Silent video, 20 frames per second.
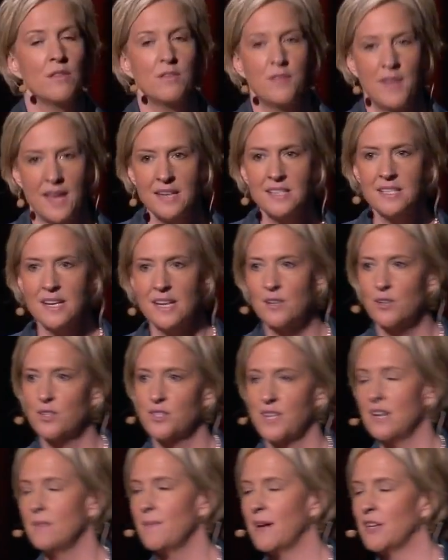The thing to
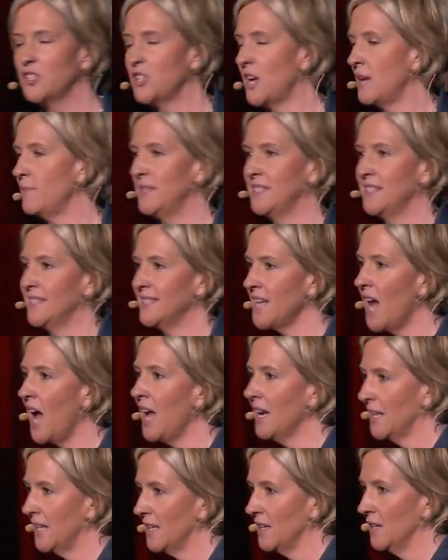understand about shame is it's
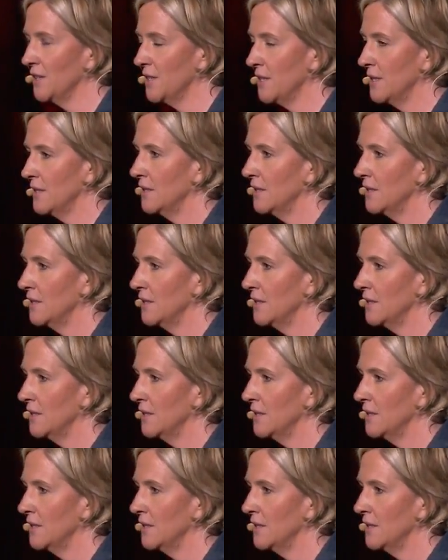not guilt.